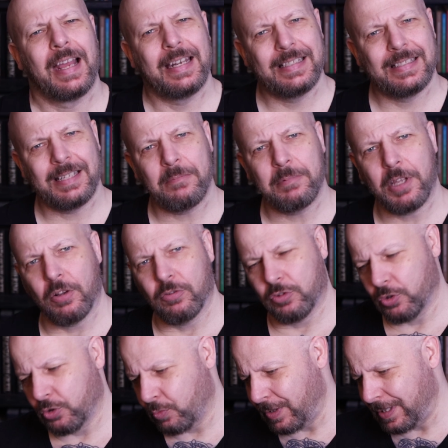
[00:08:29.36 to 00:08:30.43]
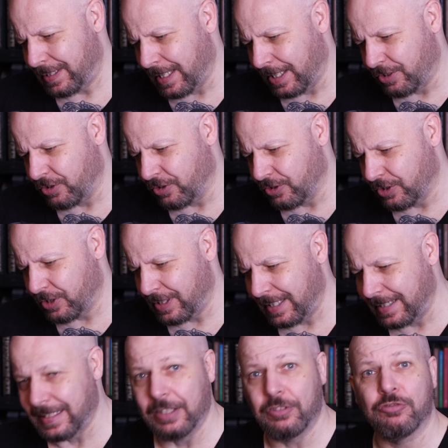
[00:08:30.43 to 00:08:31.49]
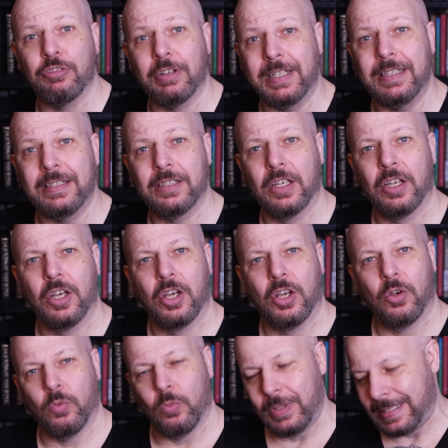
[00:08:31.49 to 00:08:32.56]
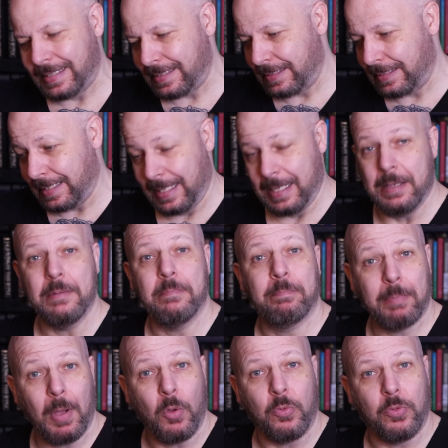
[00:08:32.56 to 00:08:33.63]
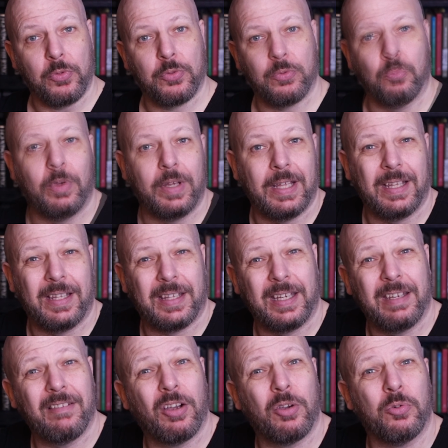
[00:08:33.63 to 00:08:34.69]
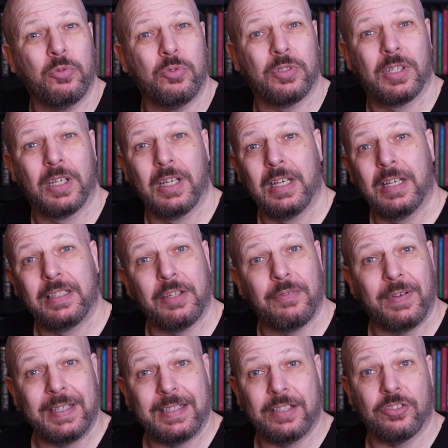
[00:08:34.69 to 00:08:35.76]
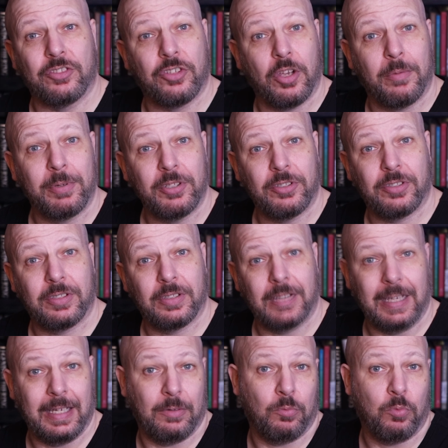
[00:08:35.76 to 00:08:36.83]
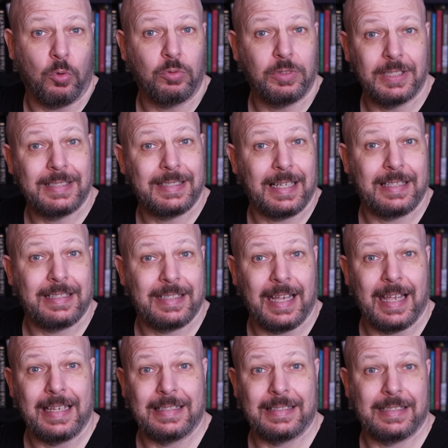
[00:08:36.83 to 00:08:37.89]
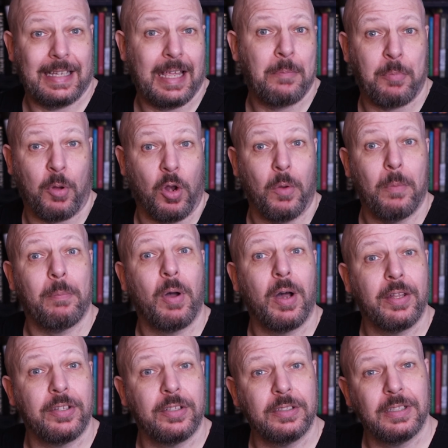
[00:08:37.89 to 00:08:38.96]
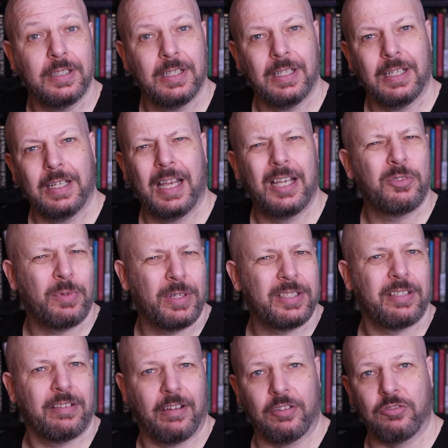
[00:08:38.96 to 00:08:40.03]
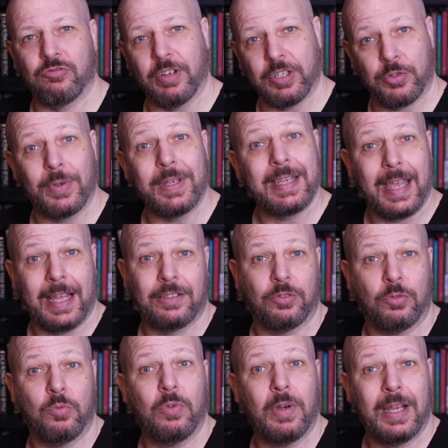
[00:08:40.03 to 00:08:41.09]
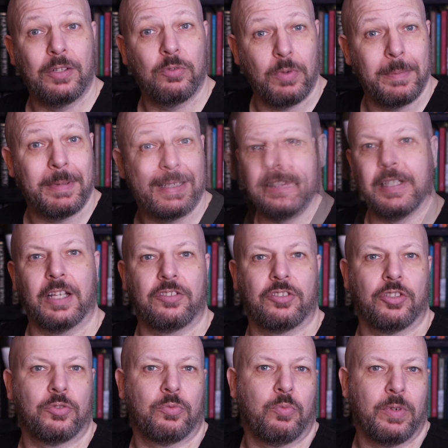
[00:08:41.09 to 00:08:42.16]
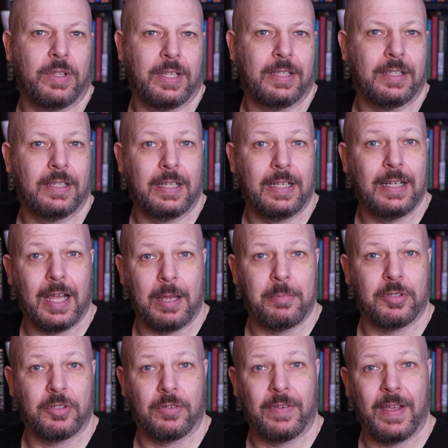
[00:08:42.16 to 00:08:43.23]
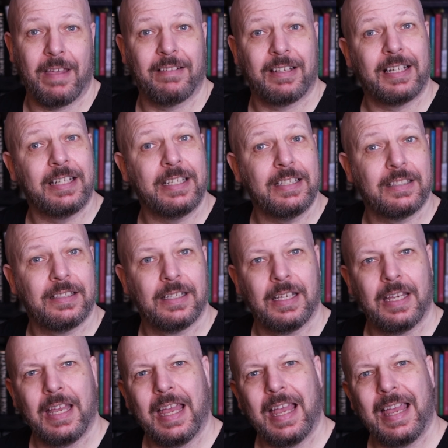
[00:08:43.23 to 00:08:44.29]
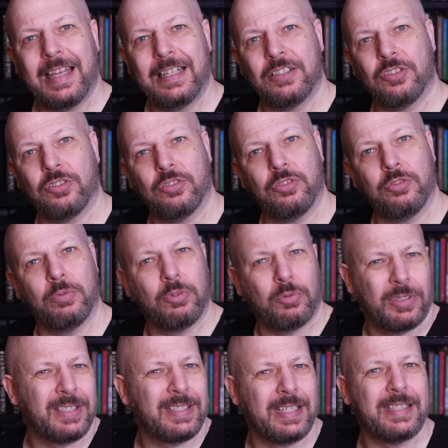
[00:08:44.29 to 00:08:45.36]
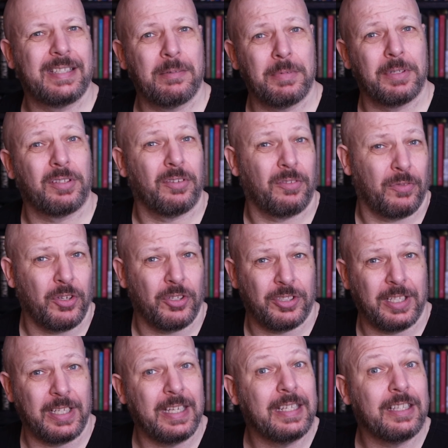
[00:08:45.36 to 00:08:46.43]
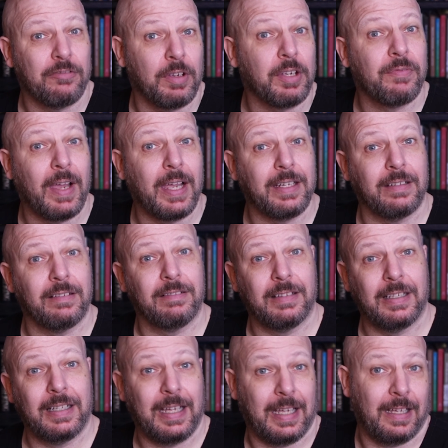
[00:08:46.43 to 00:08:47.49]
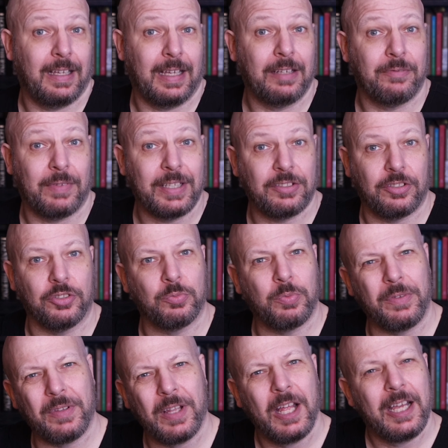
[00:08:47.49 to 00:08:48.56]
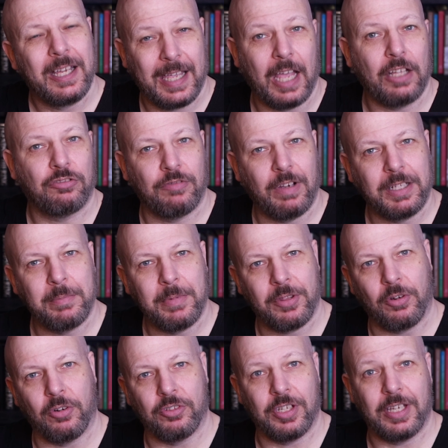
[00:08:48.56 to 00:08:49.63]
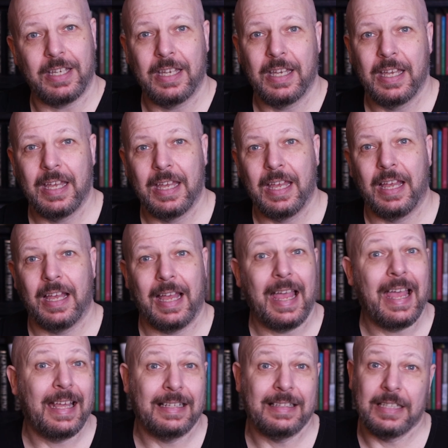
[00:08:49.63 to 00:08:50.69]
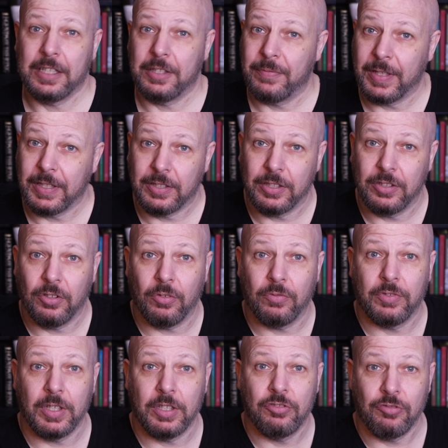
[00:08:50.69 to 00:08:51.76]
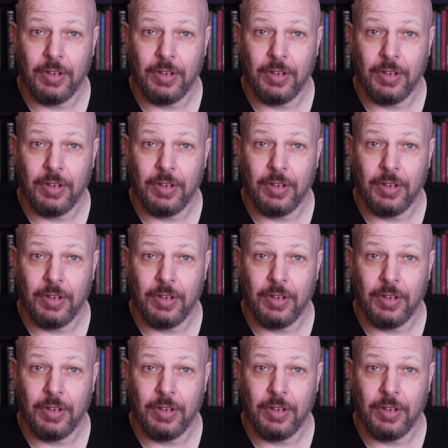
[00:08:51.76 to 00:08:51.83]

And in some cultures, such as Greece, we see both, with heroes defeating serpents in water, such as Apollo and Python, as well as heroes rescuing cattle and women, such as within the labours of Heracles. And you will also see similar diversity in the Rig Veda and Vestas with cattle raiding mythology and the defeating of the